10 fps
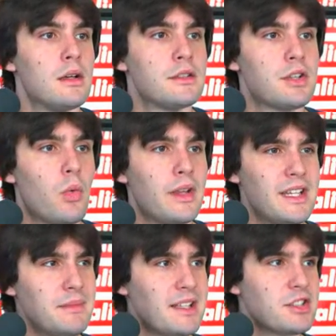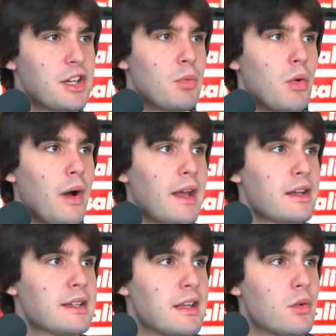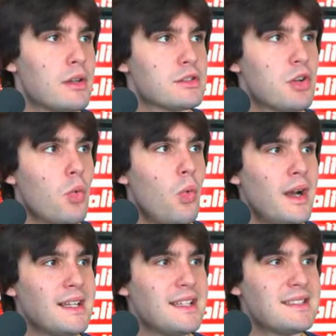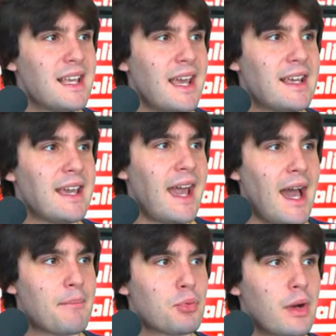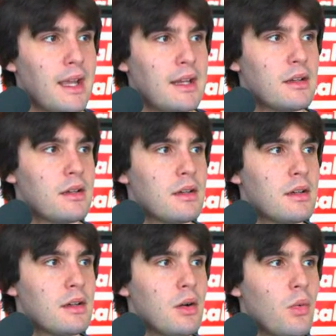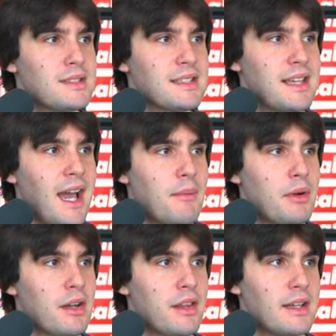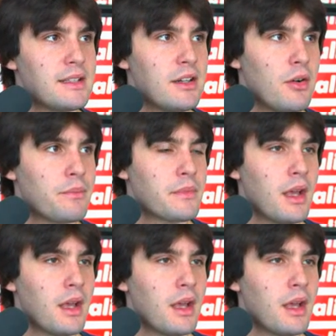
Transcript: So William has a good one. While I look at the other one. So what is a cap rate? What's the cap rate on that deal?